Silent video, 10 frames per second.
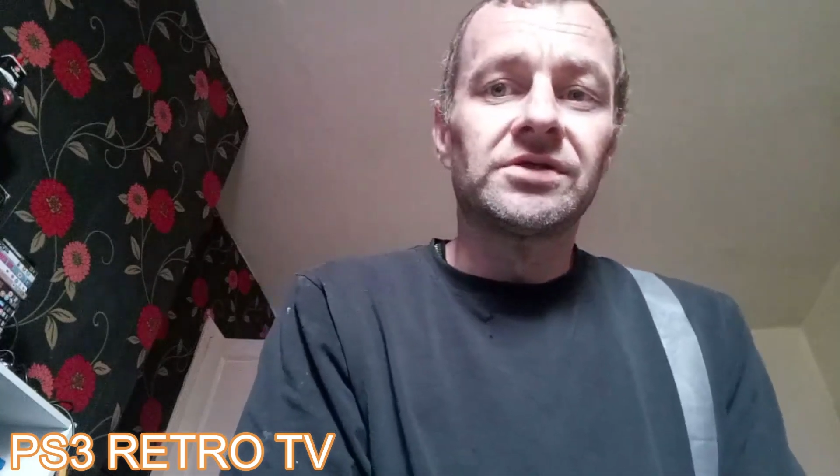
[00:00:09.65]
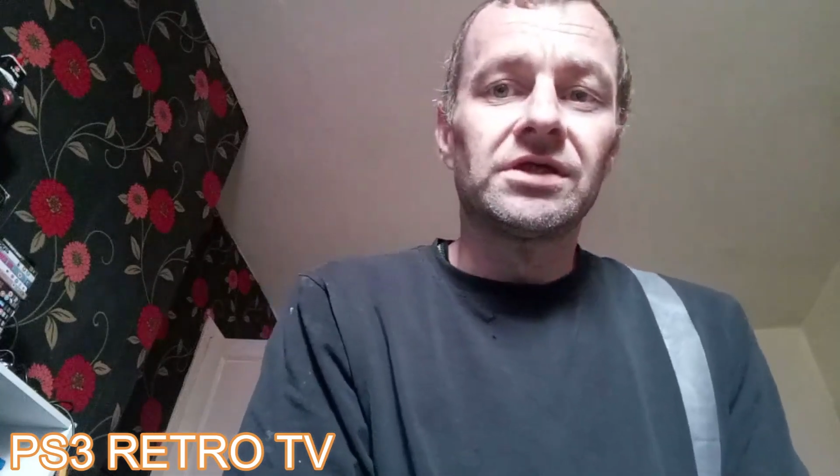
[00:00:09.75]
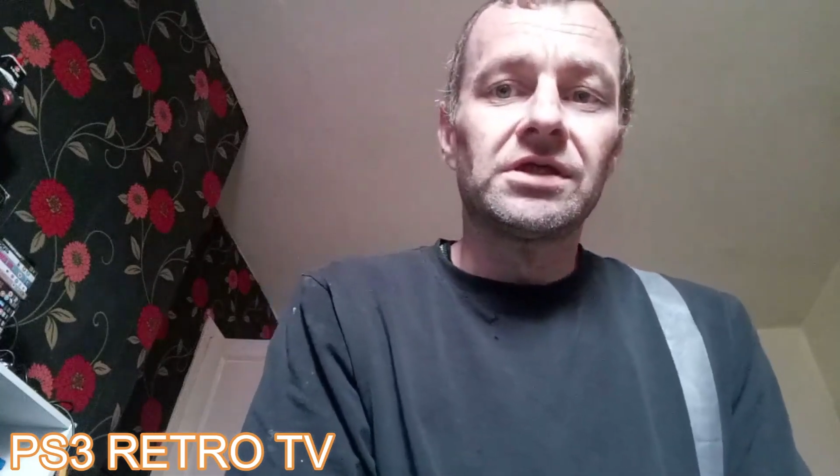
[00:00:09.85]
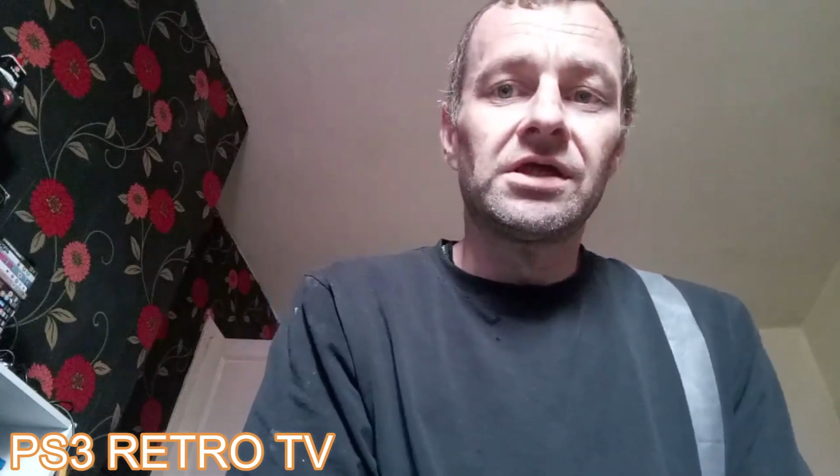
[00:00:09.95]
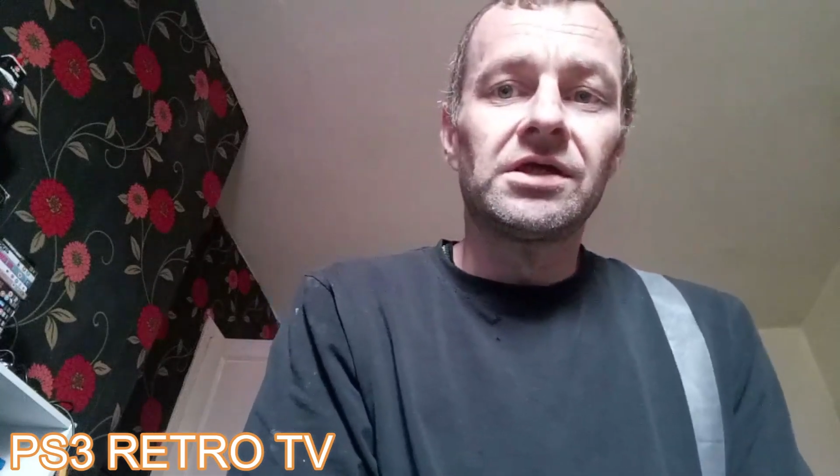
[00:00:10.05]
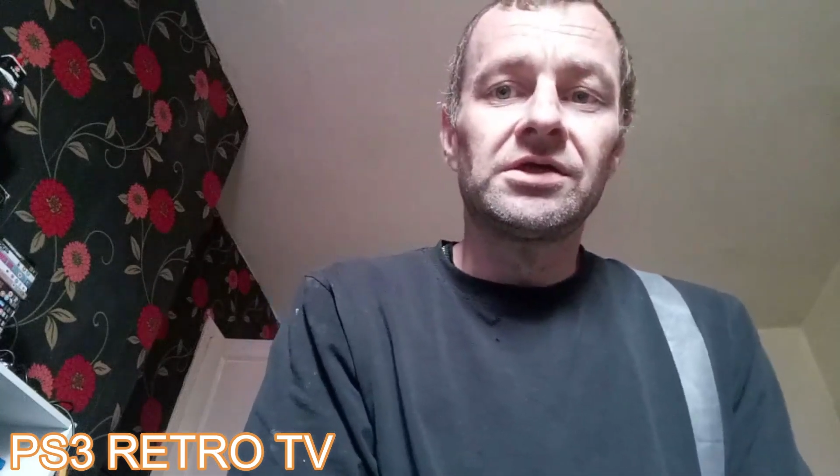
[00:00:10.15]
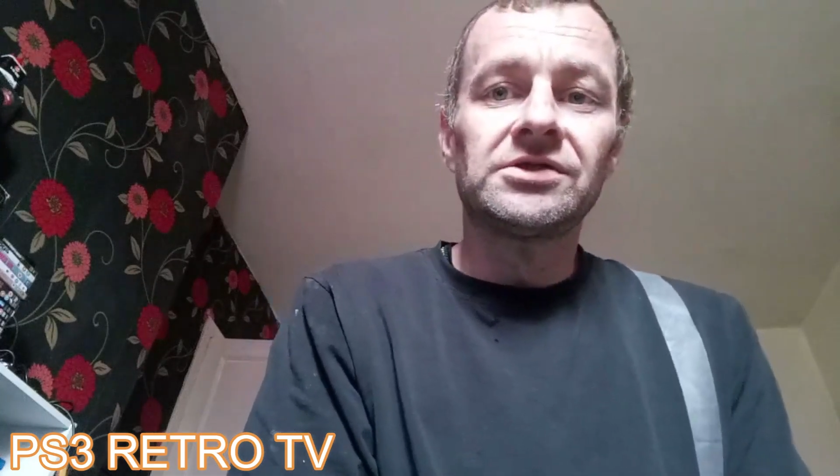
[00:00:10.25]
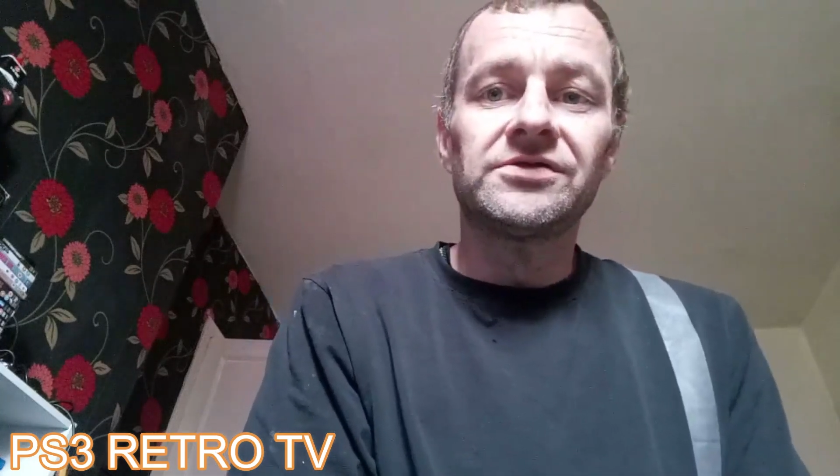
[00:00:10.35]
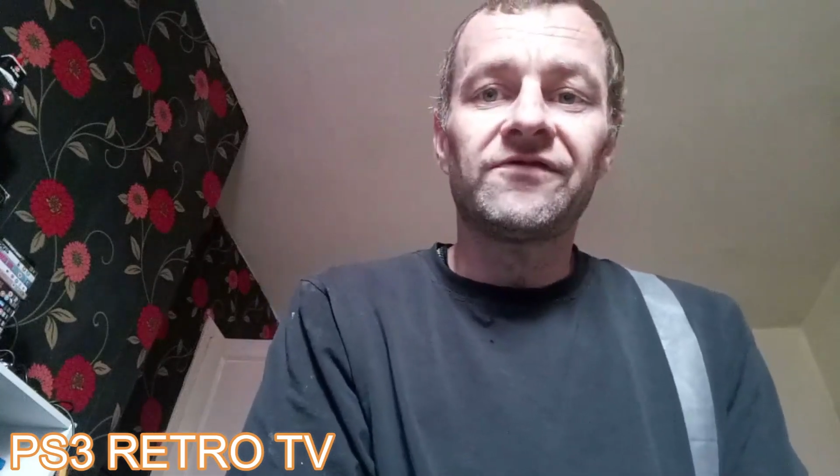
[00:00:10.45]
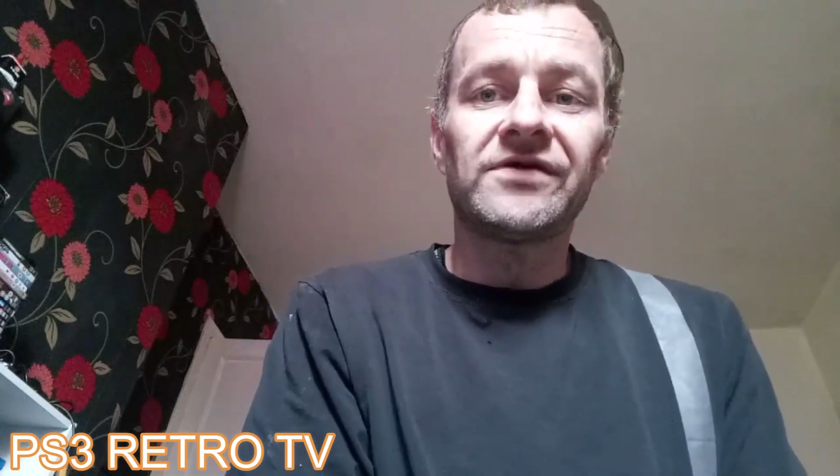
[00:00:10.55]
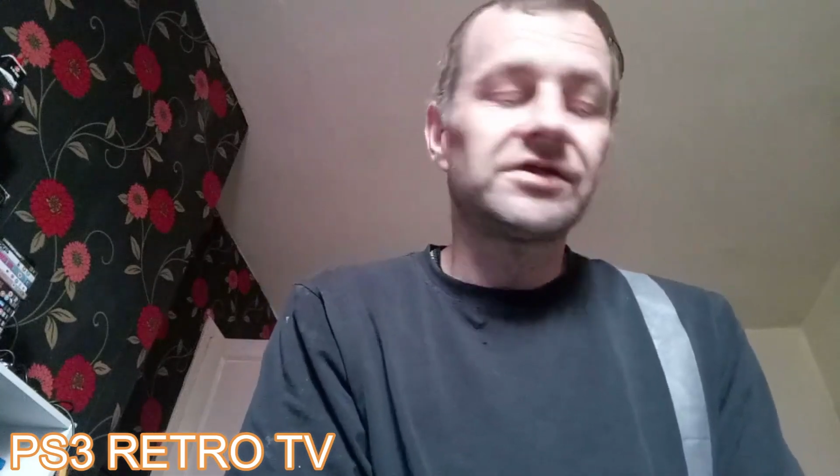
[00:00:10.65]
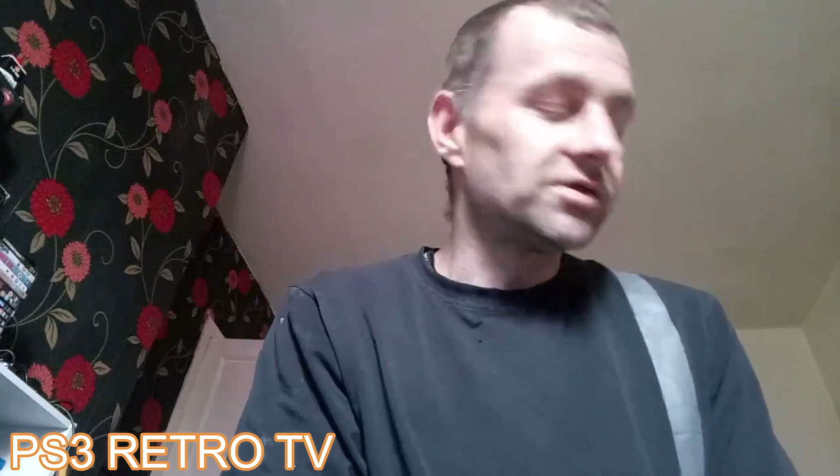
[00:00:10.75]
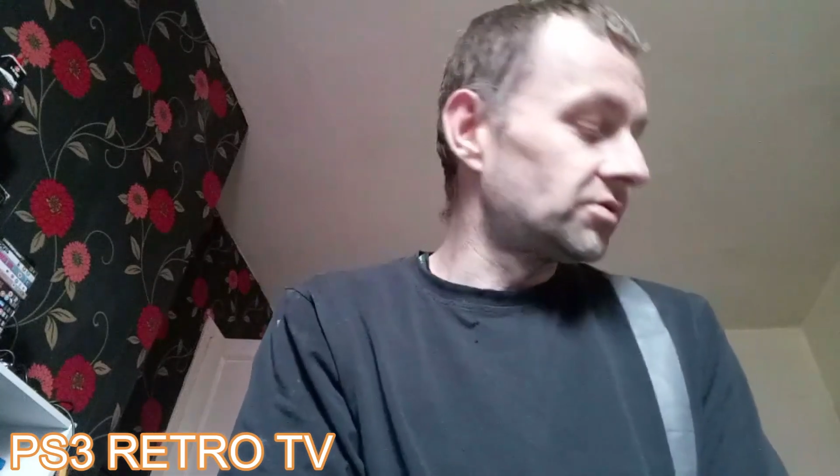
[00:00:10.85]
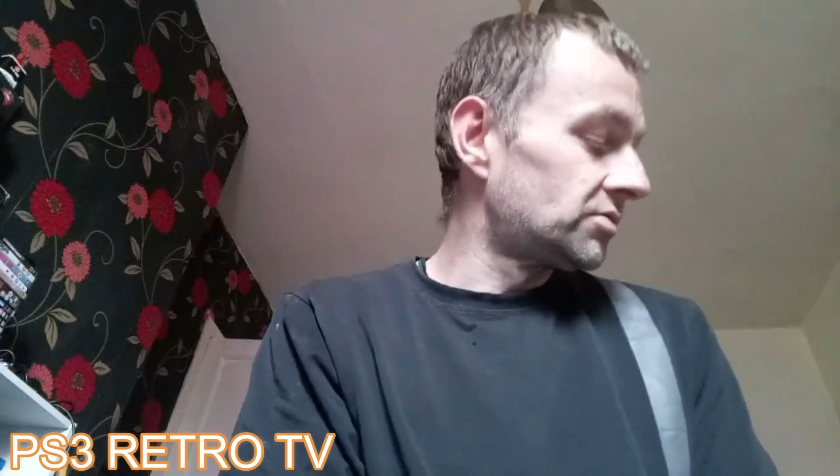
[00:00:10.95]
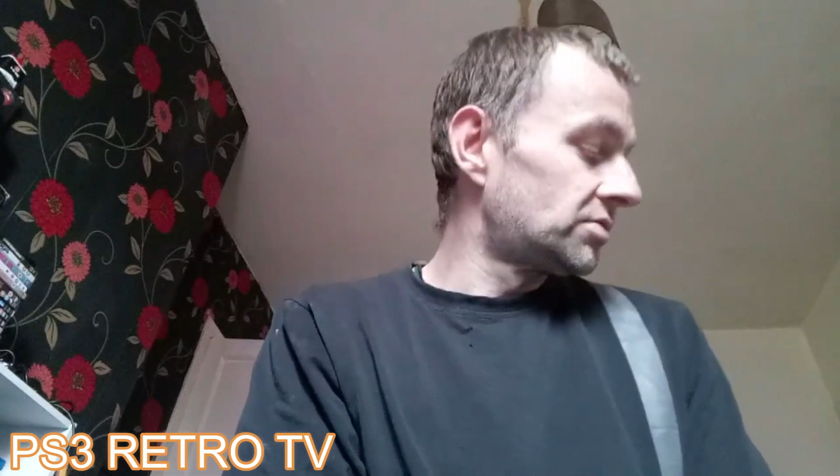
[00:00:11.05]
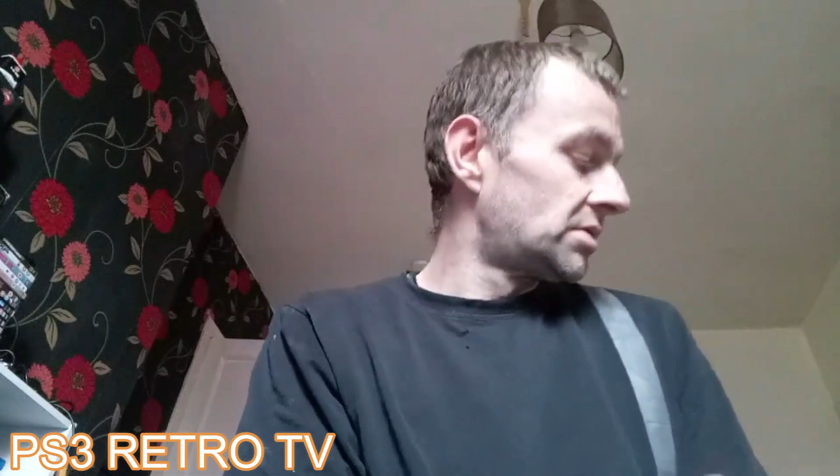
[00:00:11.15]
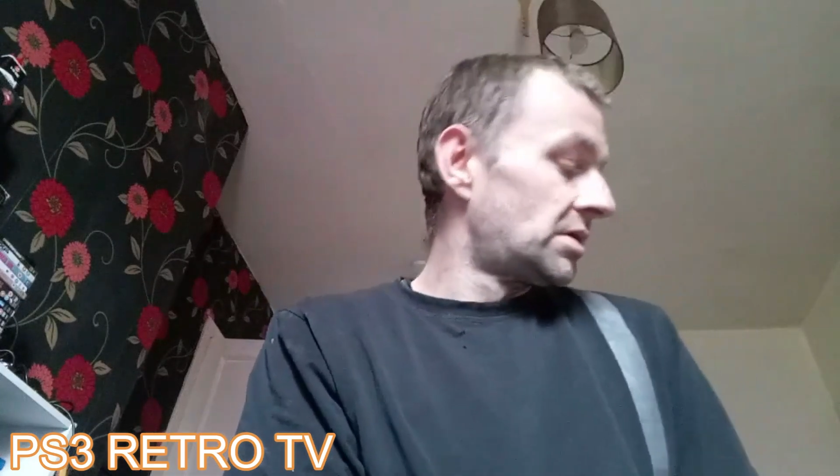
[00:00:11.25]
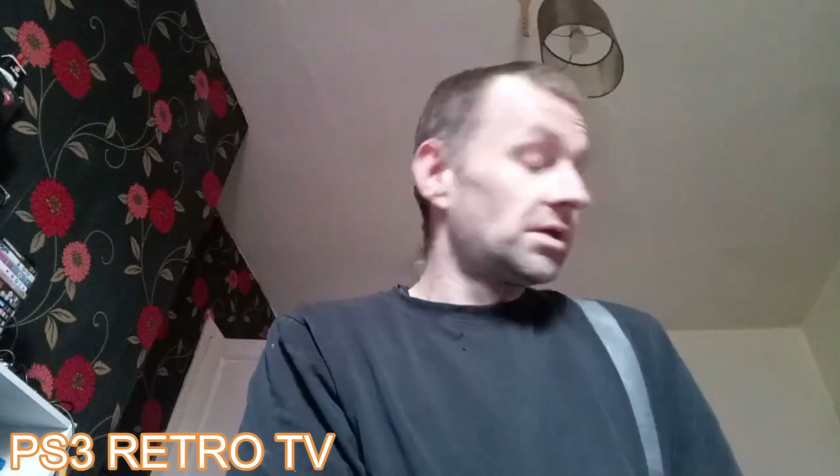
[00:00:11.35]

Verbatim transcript: today's video.